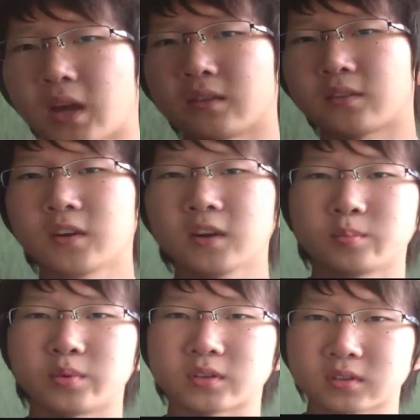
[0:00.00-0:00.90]
And the
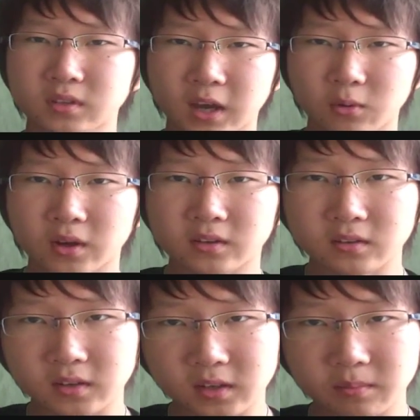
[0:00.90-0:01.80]
third book I
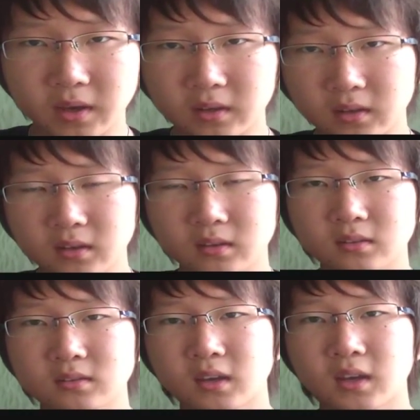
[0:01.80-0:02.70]
want to recommend
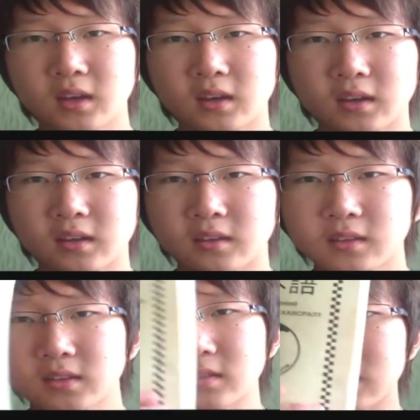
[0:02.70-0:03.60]
is
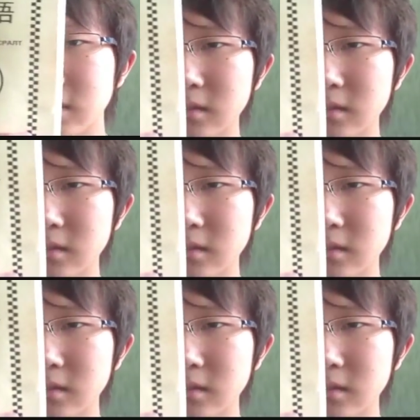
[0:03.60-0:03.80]
this,